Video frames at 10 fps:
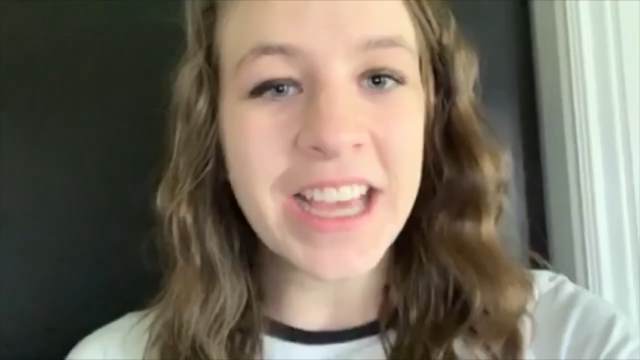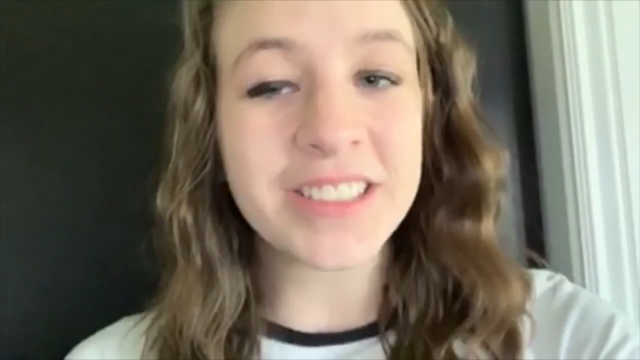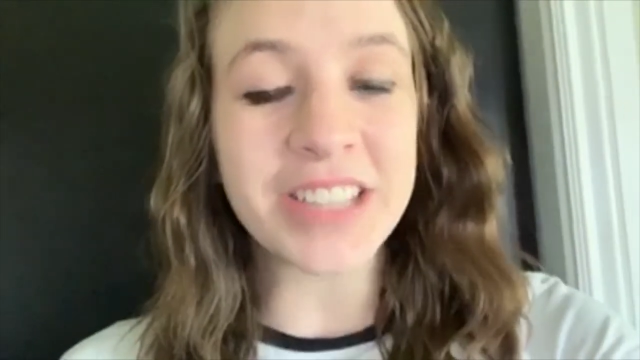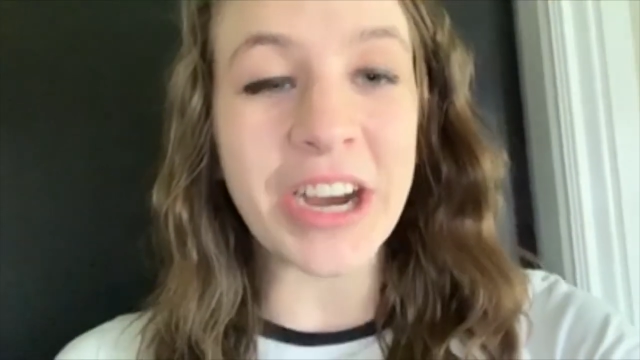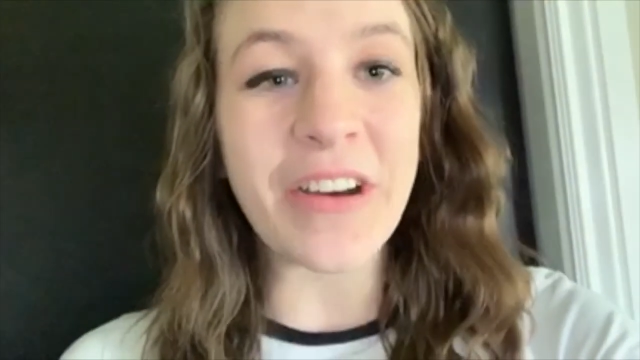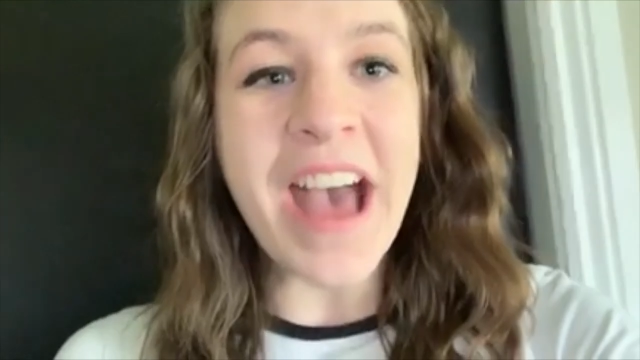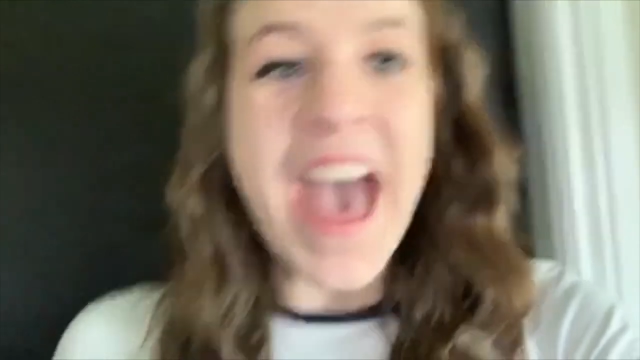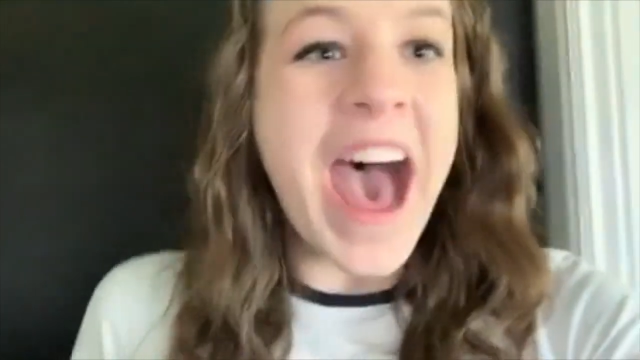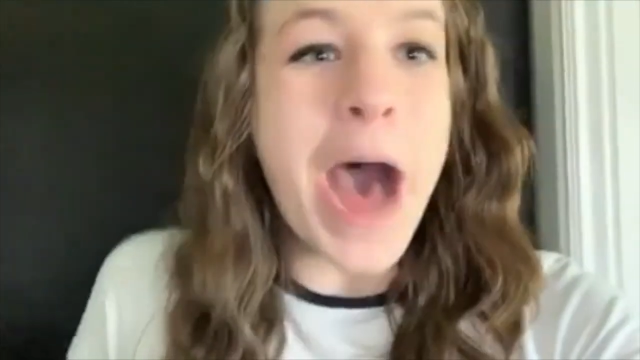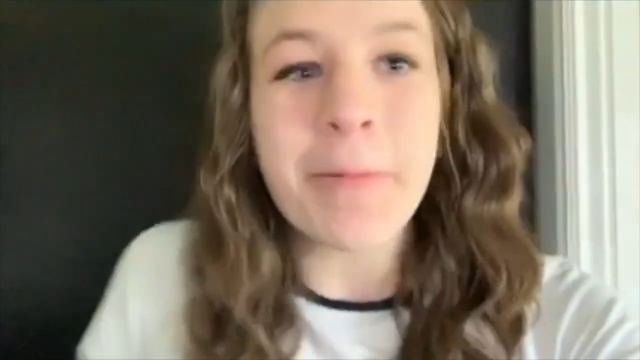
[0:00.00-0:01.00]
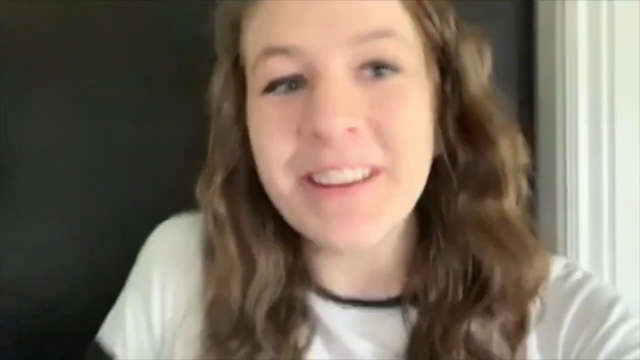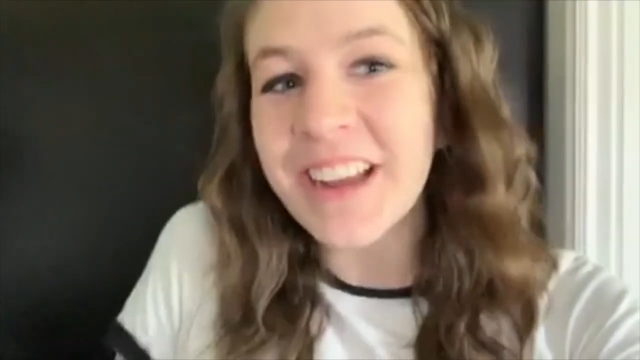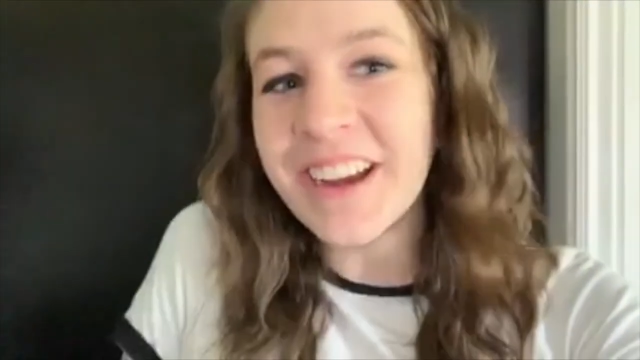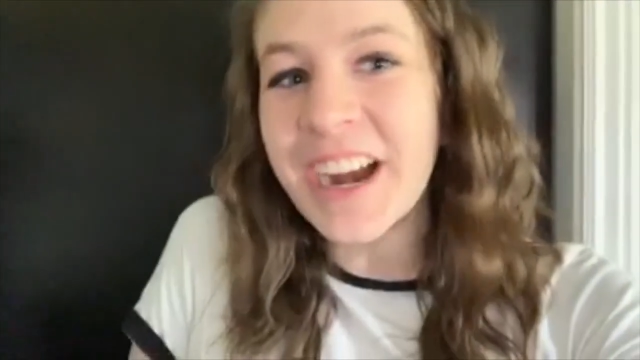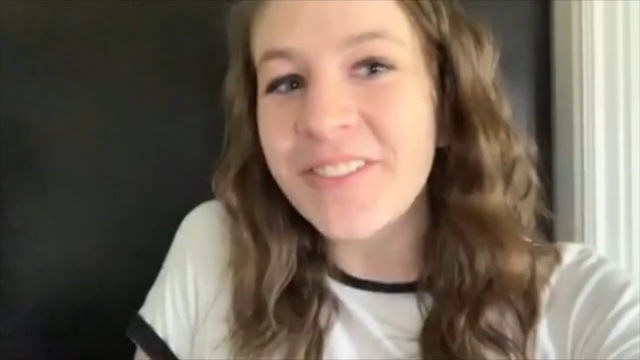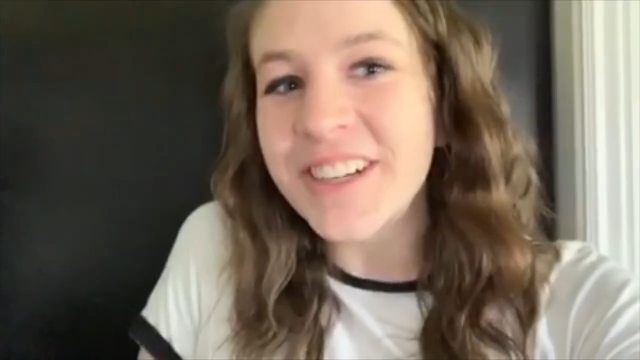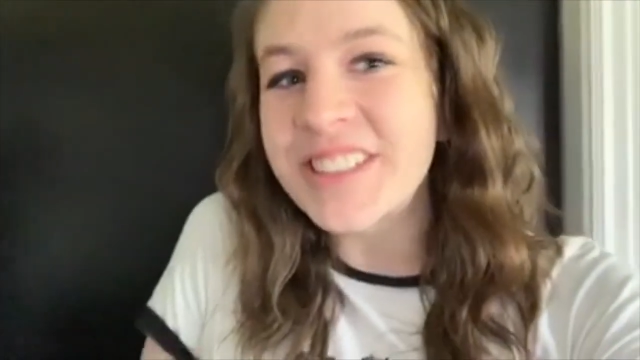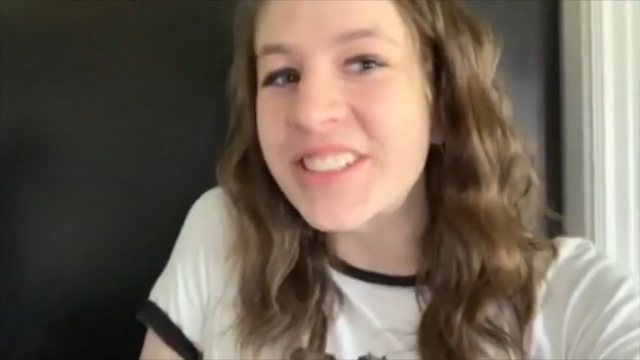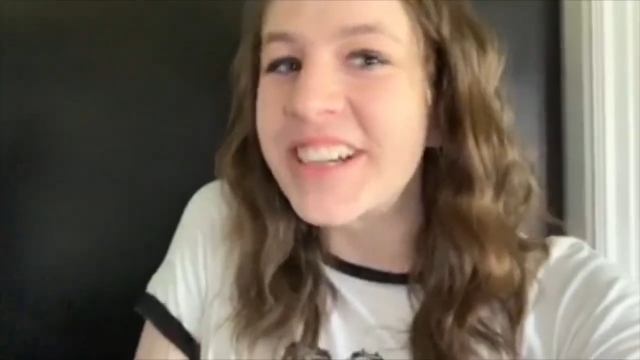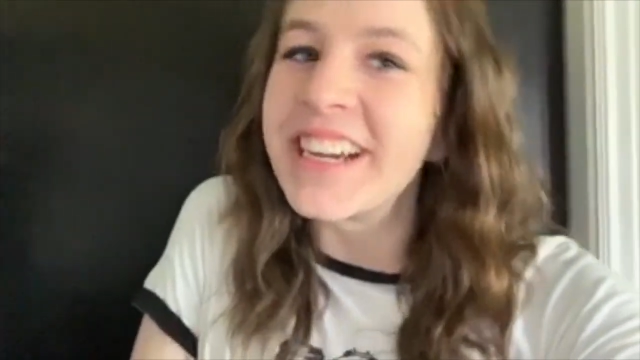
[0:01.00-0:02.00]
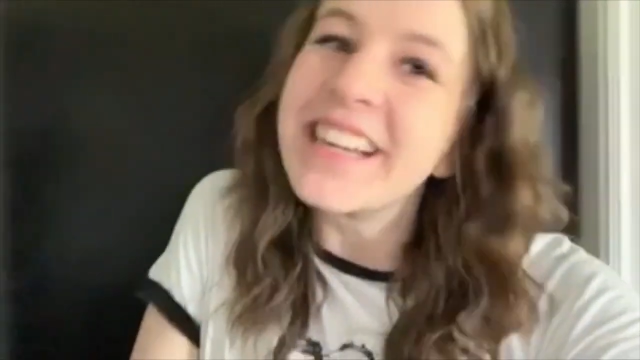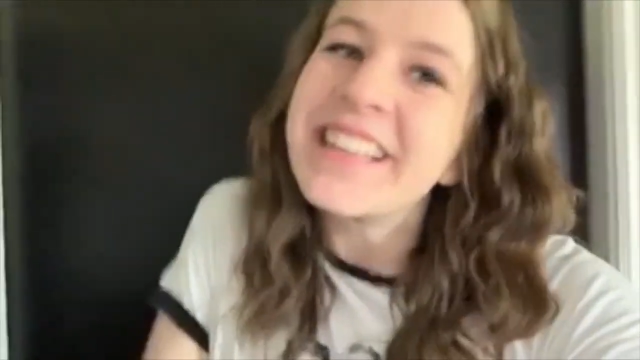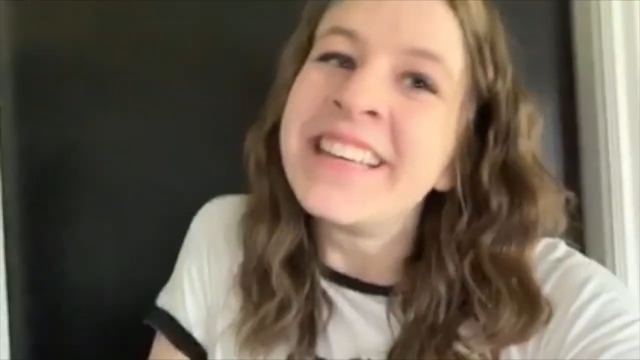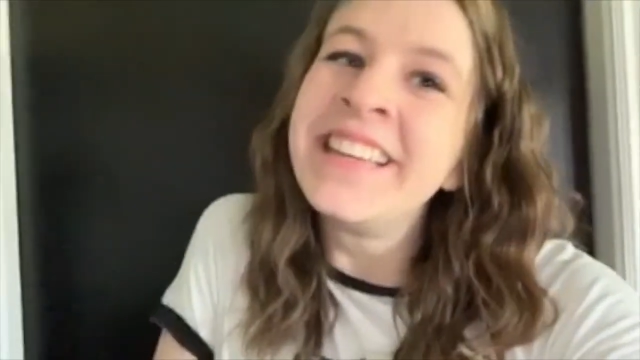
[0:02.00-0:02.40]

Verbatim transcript: So happy ten year anniversary.